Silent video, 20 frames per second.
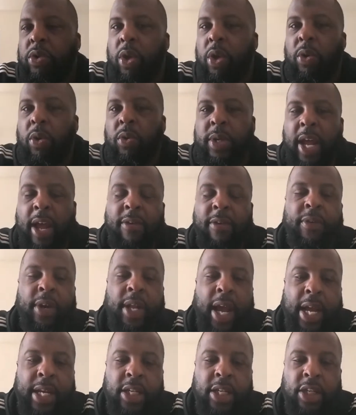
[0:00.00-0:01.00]
So
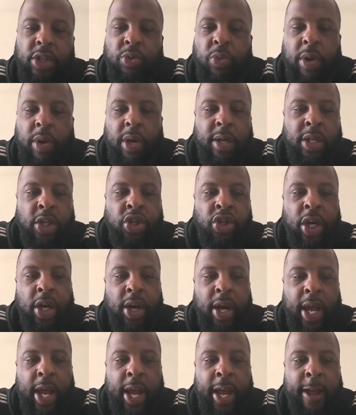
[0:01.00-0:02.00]
definitely, I just wanted to
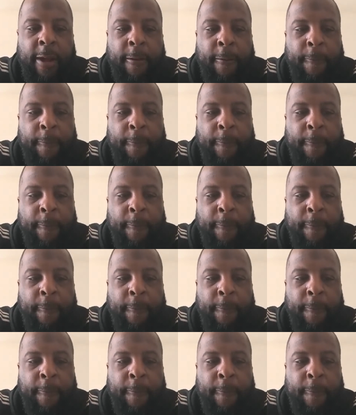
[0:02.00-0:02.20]
share that.